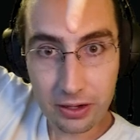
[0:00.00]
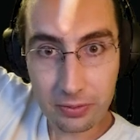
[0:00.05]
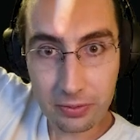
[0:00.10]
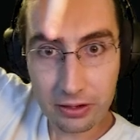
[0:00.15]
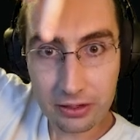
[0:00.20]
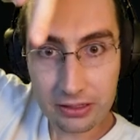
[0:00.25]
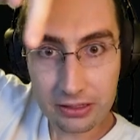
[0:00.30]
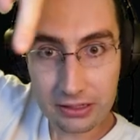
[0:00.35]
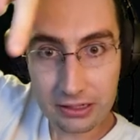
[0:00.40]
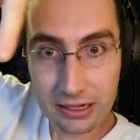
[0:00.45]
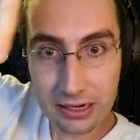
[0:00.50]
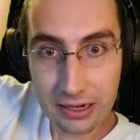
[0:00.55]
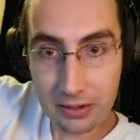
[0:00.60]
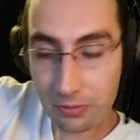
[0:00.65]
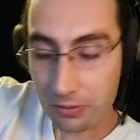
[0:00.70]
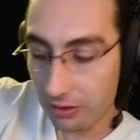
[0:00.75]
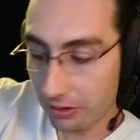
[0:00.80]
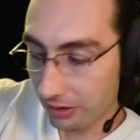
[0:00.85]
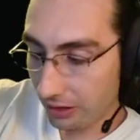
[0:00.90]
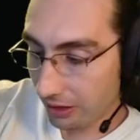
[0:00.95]
when I press Z
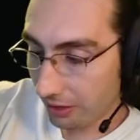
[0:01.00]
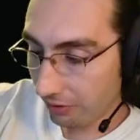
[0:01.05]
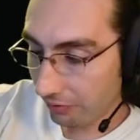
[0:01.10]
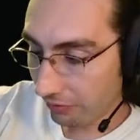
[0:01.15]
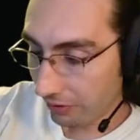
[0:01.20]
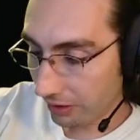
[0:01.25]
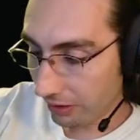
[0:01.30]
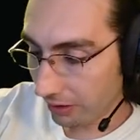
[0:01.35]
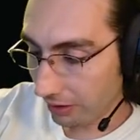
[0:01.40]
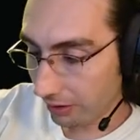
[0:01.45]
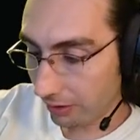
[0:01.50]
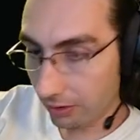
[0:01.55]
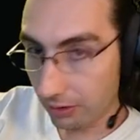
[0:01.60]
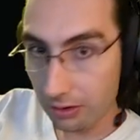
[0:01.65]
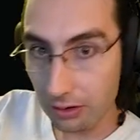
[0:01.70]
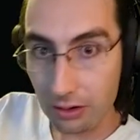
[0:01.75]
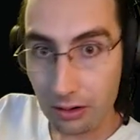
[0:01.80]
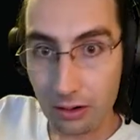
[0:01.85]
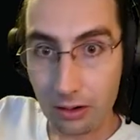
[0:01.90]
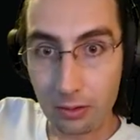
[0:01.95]
with the other finger.
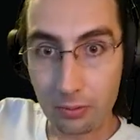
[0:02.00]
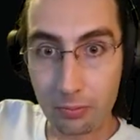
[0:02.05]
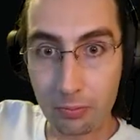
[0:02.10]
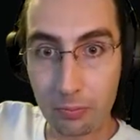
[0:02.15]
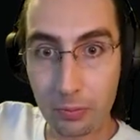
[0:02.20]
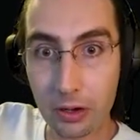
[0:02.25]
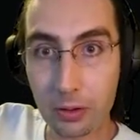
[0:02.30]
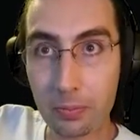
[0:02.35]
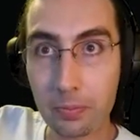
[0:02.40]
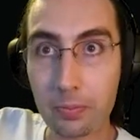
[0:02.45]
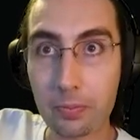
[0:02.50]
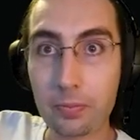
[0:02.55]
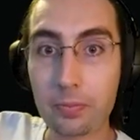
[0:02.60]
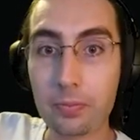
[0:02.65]
Boop.